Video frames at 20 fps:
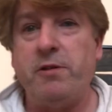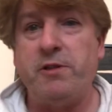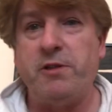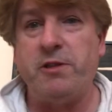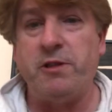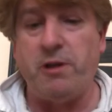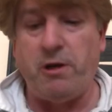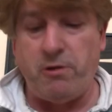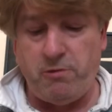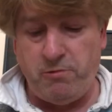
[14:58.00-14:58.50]

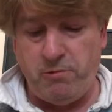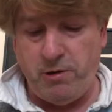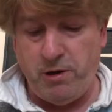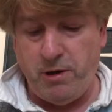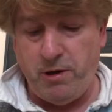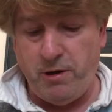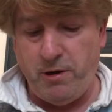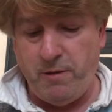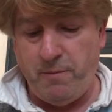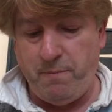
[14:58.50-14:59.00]
So
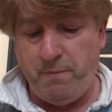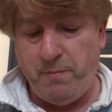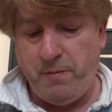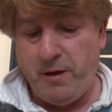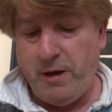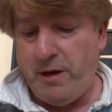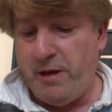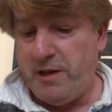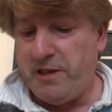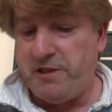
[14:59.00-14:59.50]

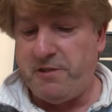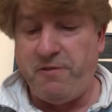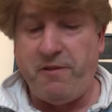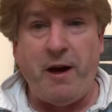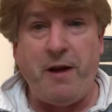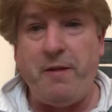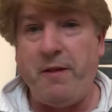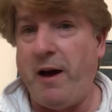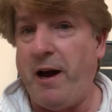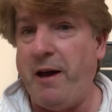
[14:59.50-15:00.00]
to
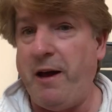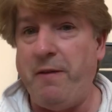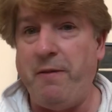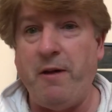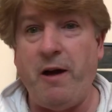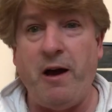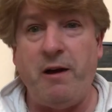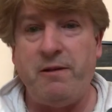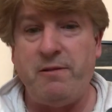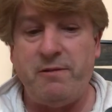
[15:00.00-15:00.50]
find that in
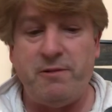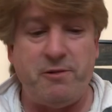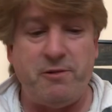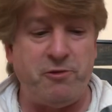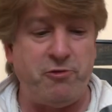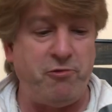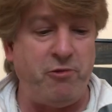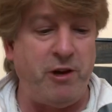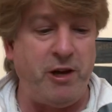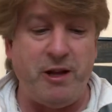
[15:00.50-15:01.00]
there. I
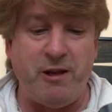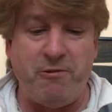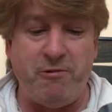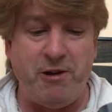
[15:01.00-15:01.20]
was really,